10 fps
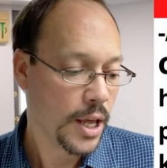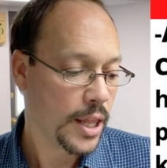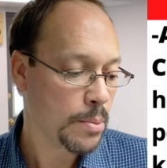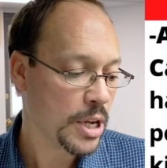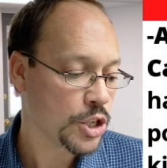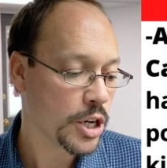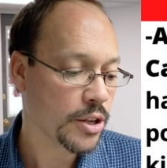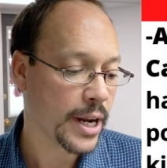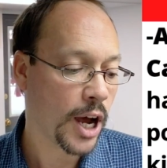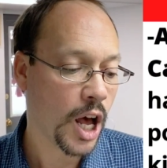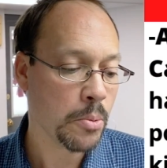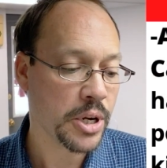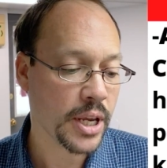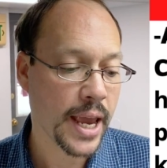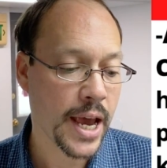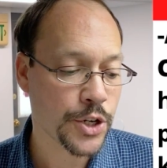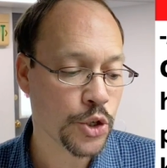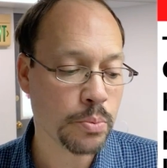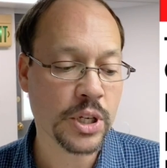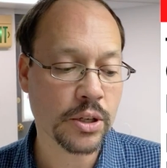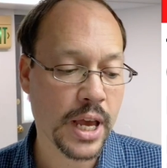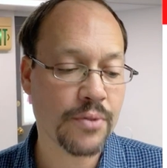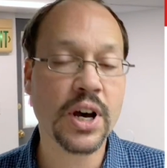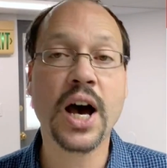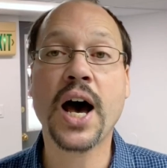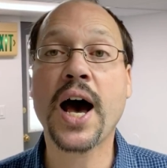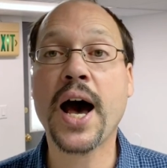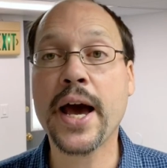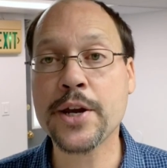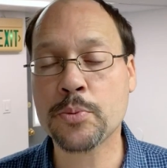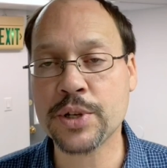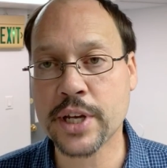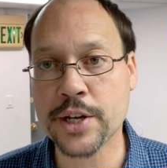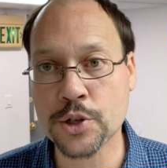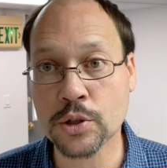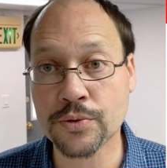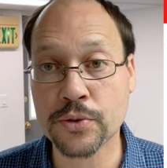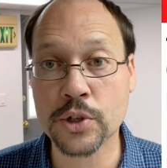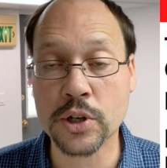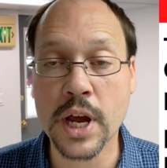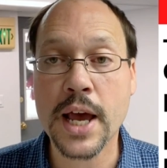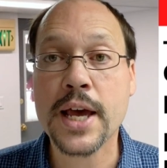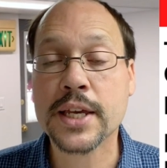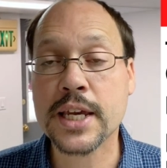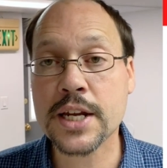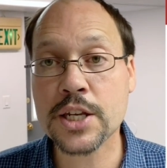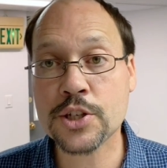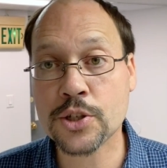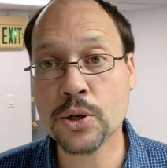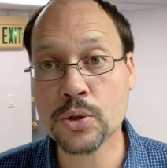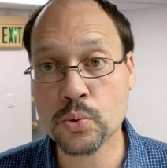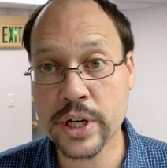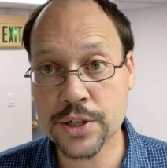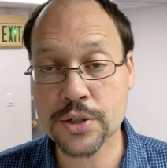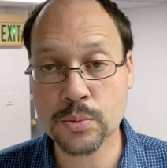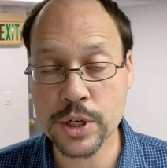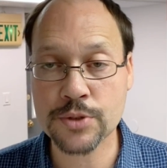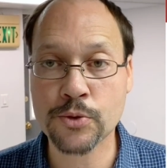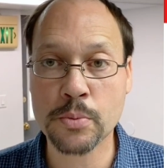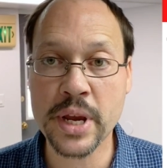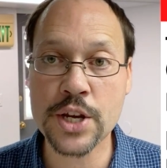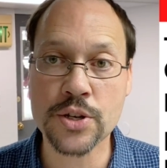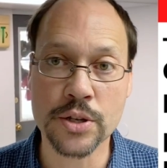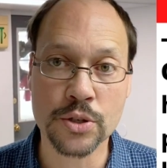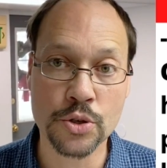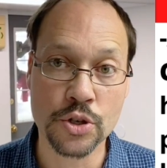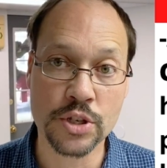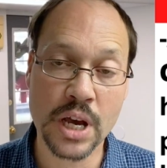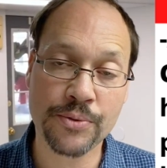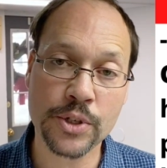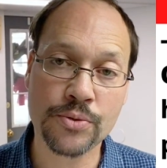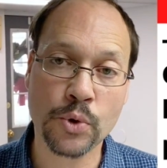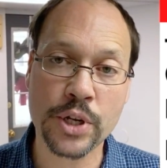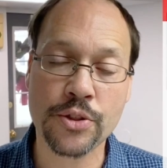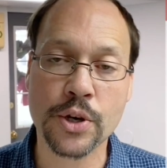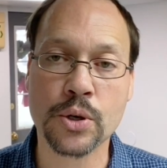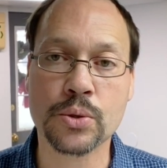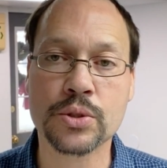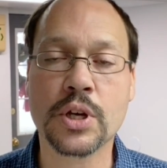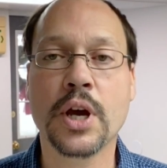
They mention here that almond and cashew milk have a higher potential for kidney stone risk, risk formation. So you should definitely avoid those.